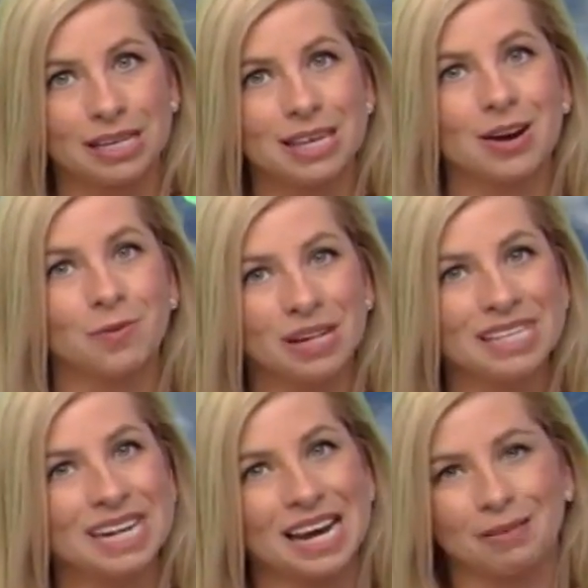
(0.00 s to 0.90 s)
So your
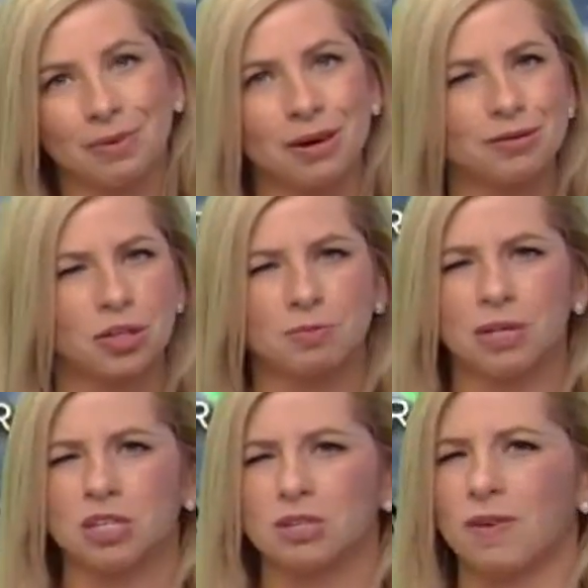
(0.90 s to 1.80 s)
Wednesday commute should be
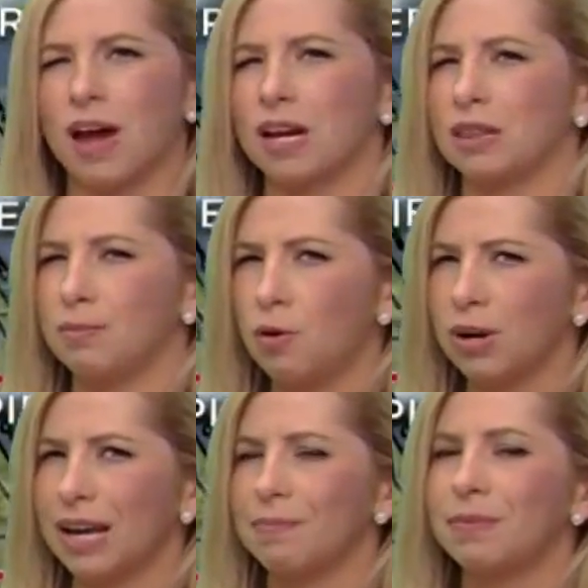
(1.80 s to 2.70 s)
just fine in the
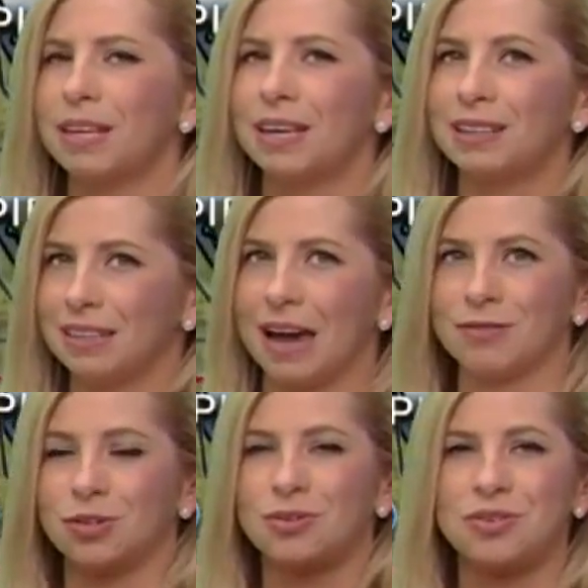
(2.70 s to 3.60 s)
morning. The
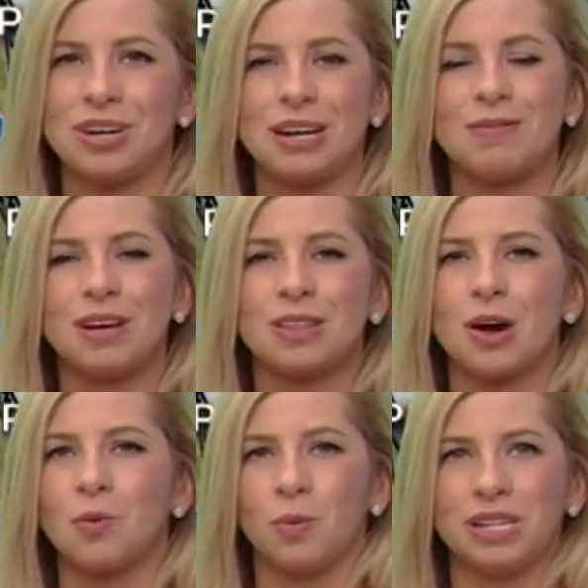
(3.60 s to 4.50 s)
afternoon and evening,
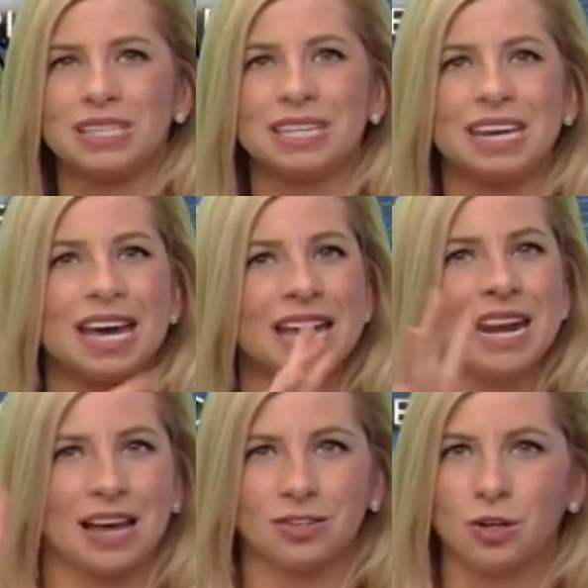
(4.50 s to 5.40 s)
though, once again,
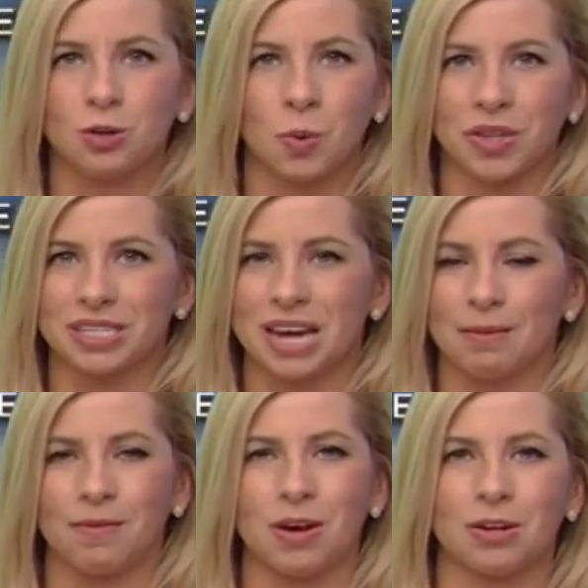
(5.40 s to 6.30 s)
as usual this time
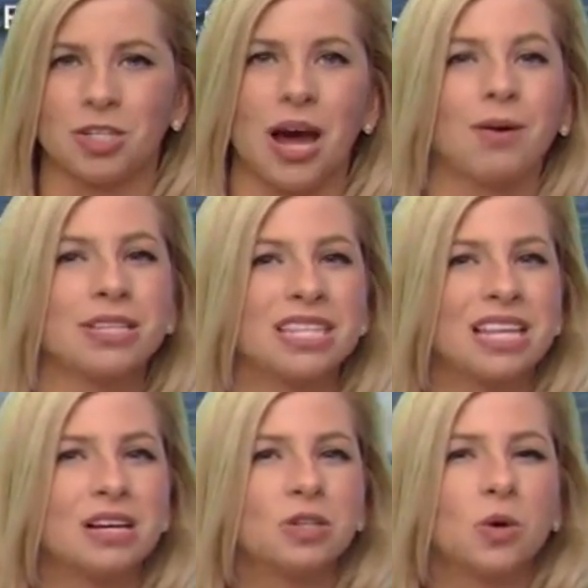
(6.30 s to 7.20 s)
of year, showers and
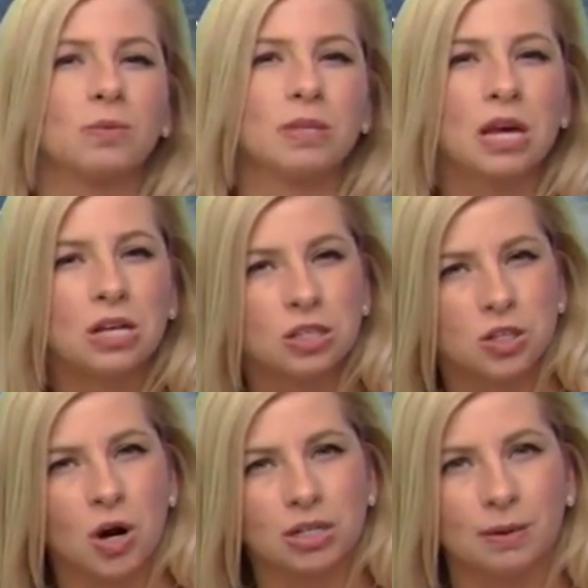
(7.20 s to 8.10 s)
thunderstorms
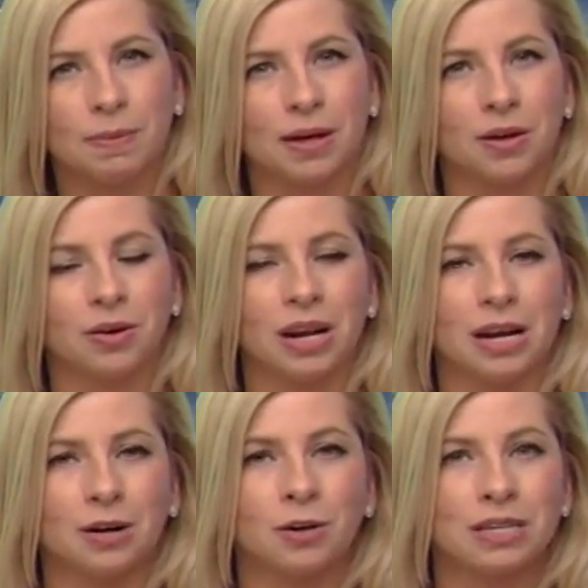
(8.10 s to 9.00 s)
start to build and
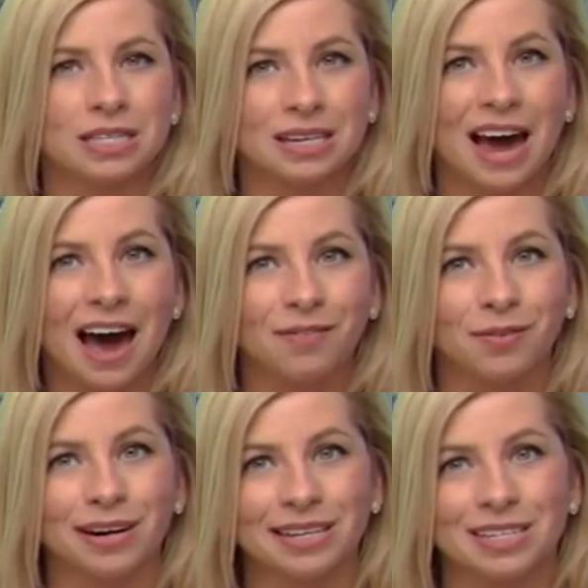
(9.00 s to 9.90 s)
increase in
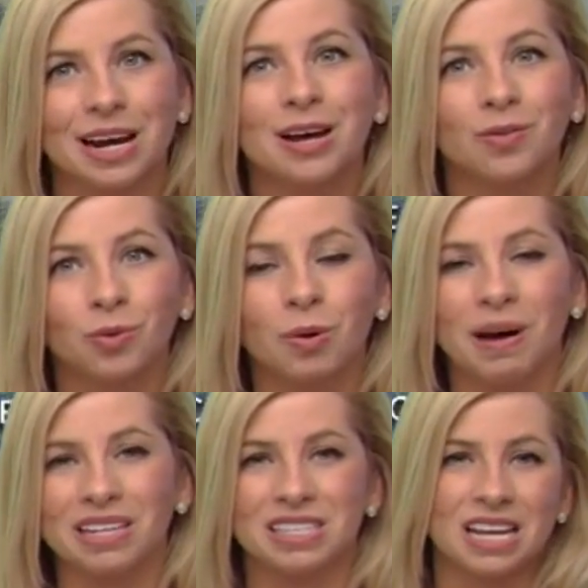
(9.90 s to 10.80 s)
coverage through
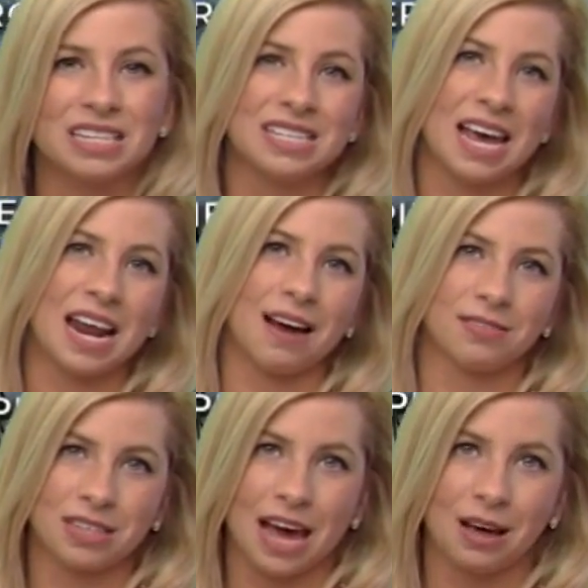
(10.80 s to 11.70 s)
about sunset.
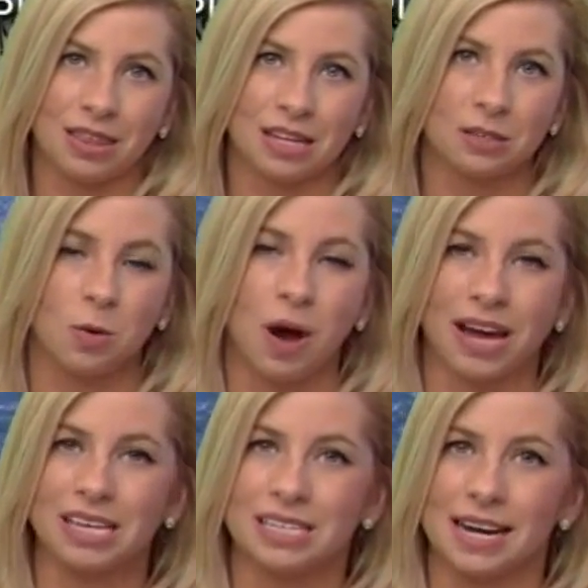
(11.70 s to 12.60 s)
After that, things
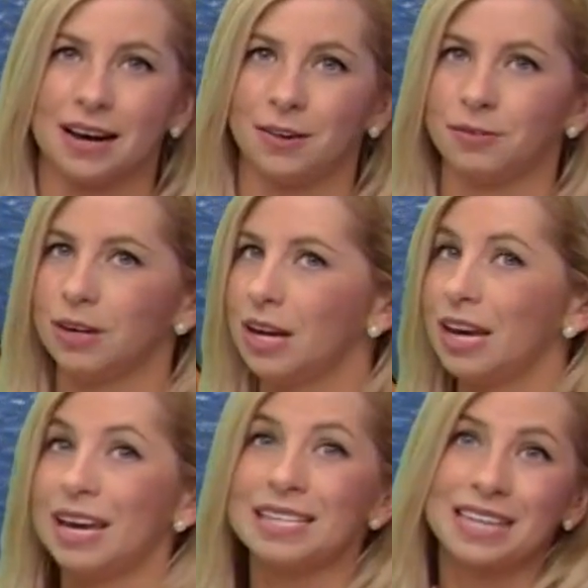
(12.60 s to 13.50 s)
quiet down.
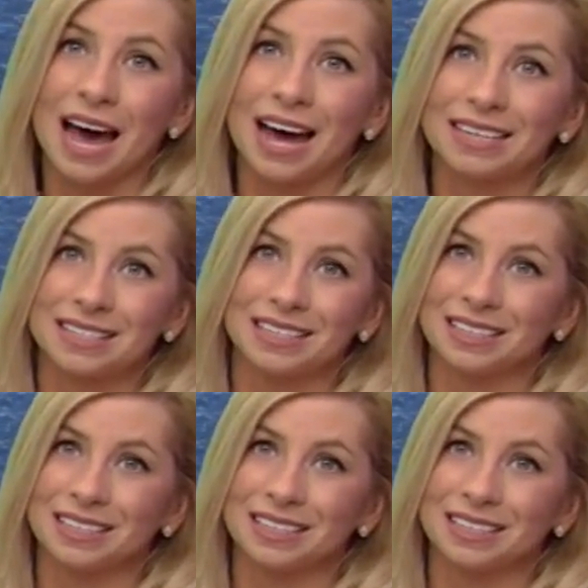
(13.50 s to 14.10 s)
It's hot.